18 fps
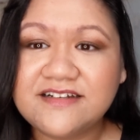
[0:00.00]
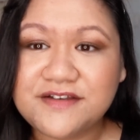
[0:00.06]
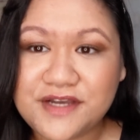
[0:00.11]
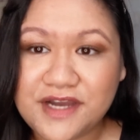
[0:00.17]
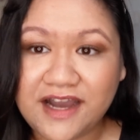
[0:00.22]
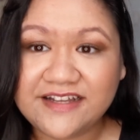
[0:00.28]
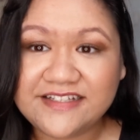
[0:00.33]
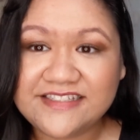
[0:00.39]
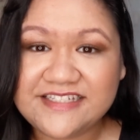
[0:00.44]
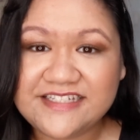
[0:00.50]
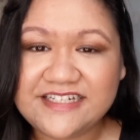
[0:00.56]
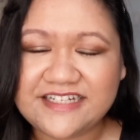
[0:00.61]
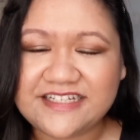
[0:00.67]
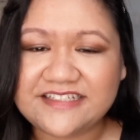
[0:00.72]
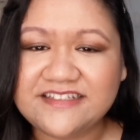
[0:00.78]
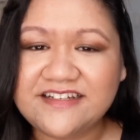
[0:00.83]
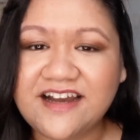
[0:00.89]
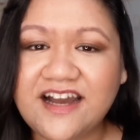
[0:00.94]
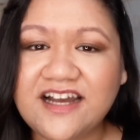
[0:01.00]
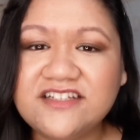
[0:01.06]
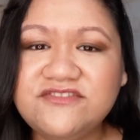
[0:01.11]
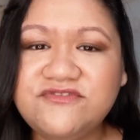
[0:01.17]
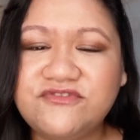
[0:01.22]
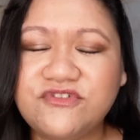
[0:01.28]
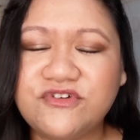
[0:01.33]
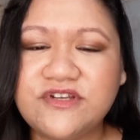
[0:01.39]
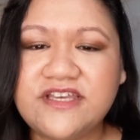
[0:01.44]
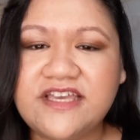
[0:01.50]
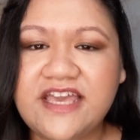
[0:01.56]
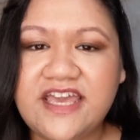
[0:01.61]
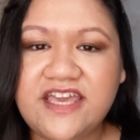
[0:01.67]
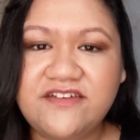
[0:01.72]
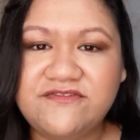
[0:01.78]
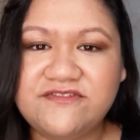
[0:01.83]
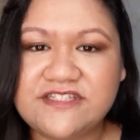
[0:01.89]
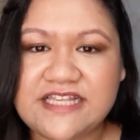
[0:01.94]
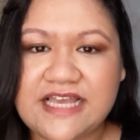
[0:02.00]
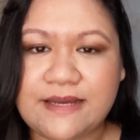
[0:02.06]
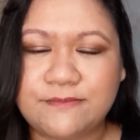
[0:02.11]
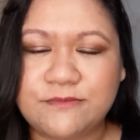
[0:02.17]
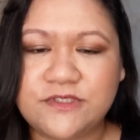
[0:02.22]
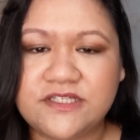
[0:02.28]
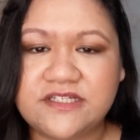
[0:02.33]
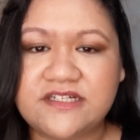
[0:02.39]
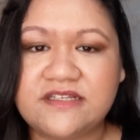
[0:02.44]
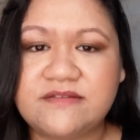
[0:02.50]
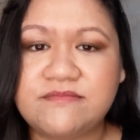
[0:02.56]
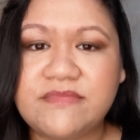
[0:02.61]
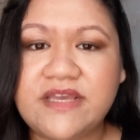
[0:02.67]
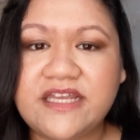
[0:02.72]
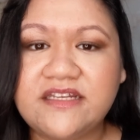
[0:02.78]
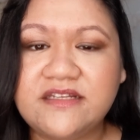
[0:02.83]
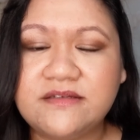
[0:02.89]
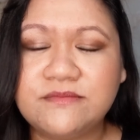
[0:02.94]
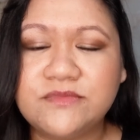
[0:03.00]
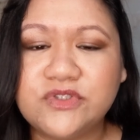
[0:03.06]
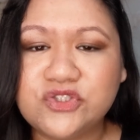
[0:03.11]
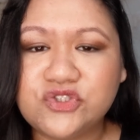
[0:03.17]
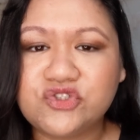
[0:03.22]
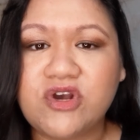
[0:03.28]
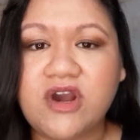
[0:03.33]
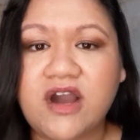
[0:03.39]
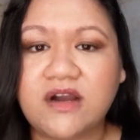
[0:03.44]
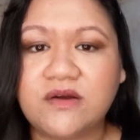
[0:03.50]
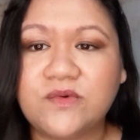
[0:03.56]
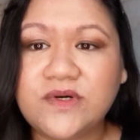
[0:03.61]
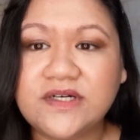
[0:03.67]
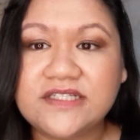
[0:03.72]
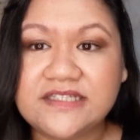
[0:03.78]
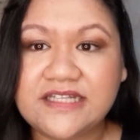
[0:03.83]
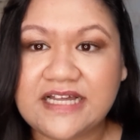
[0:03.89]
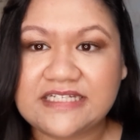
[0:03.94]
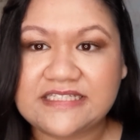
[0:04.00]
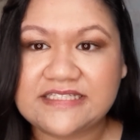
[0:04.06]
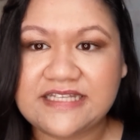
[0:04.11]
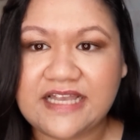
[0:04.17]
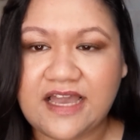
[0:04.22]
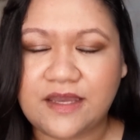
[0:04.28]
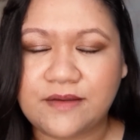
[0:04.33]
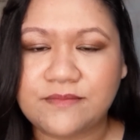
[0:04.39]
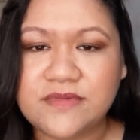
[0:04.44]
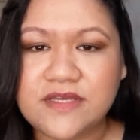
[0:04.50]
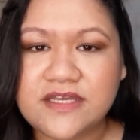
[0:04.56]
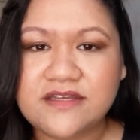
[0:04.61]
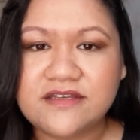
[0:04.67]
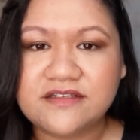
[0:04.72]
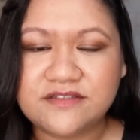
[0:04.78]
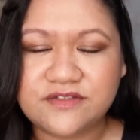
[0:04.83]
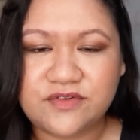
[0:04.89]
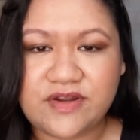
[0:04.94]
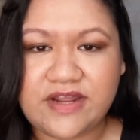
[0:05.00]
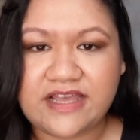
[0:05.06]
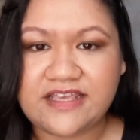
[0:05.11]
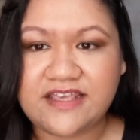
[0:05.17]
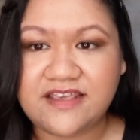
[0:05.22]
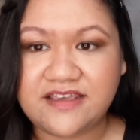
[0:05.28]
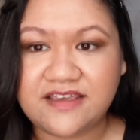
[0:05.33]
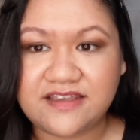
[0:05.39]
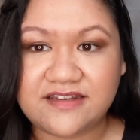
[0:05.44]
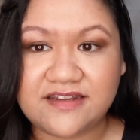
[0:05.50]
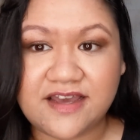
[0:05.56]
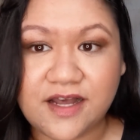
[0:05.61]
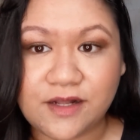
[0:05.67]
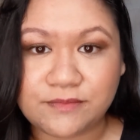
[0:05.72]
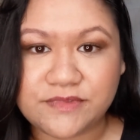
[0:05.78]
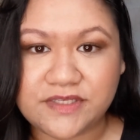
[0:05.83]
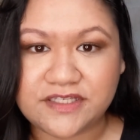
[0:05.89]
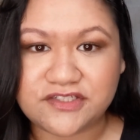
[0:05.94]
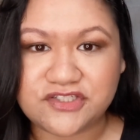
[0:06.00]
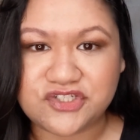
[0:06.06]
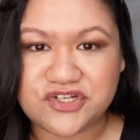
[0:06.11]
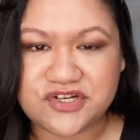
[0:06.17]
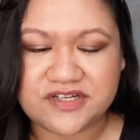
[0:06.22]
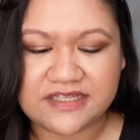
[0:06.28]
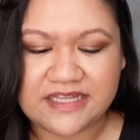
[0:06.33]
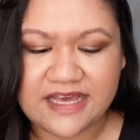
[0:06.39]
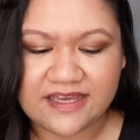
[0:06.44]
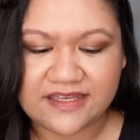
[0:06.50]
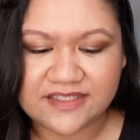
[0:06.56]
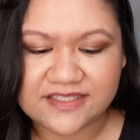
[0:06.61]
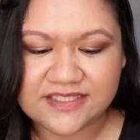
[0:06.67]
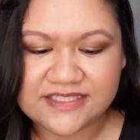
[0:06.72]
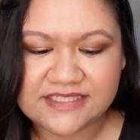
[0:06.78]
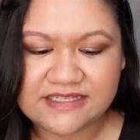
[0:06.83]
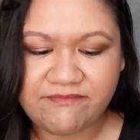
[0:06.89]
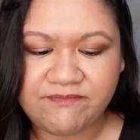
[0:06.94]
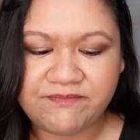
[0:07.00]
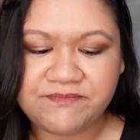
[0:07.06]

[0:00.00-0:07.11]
God did it. God forgave Samson and made him strong one last time so that he can help the Israelites.